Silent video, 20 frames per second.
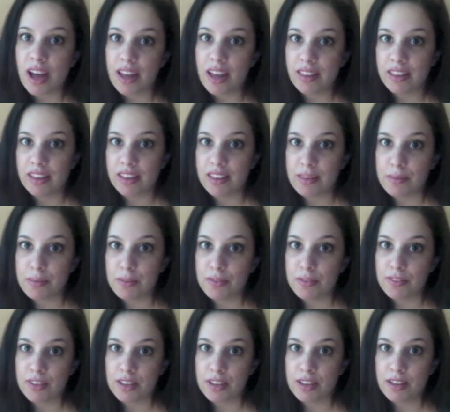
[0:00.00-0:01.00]
I like the
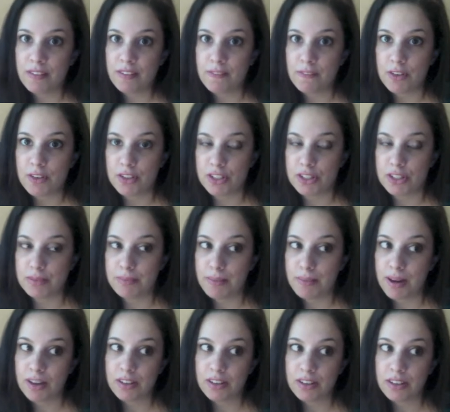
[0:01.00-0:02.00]
movie version
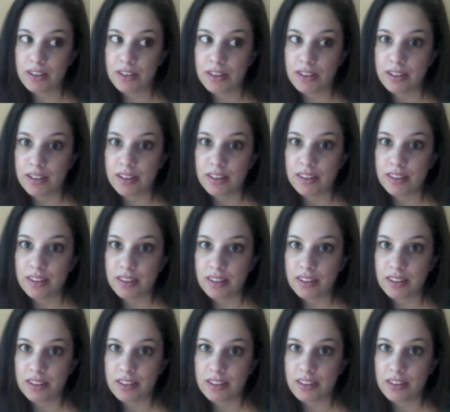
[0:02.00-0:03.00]
better
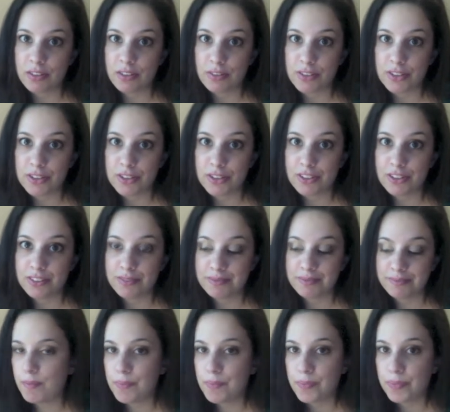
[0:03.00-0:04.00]
than the original.
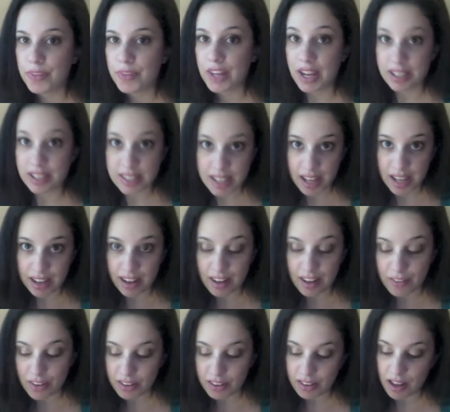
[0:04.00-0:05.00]
The next kind of
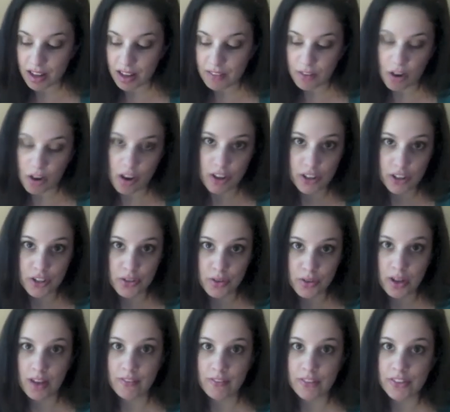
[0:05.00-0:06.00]
cover I love are cute
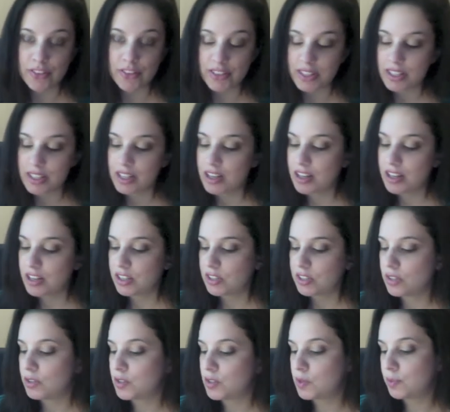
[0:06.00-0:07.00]
covers.
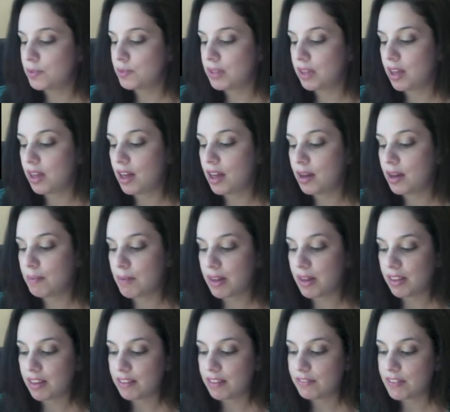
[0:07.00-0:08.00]
So this would be like My
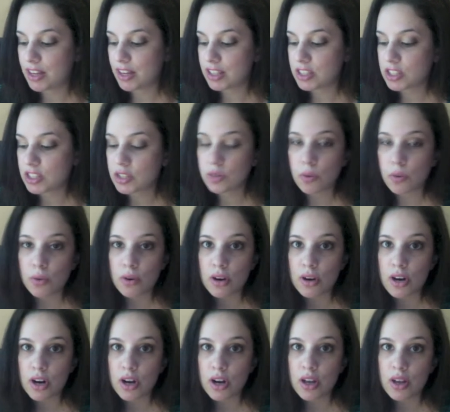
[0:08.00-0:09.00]
Life Next
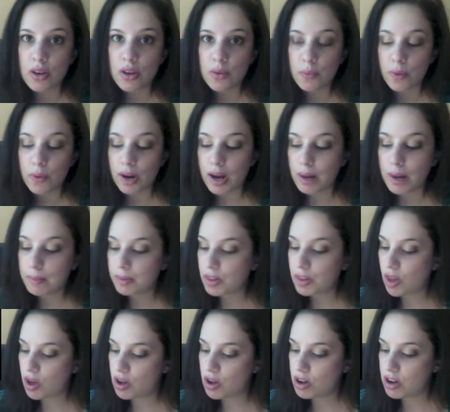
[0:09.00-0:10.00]
Door, Where I
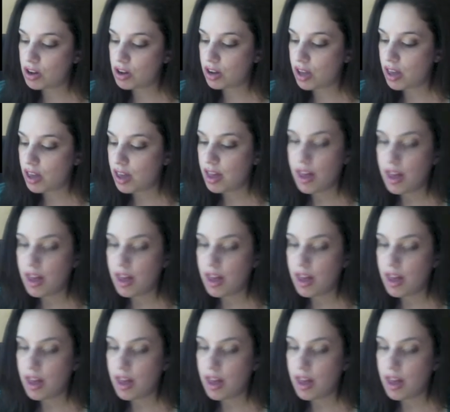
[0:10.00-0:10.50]
Belong,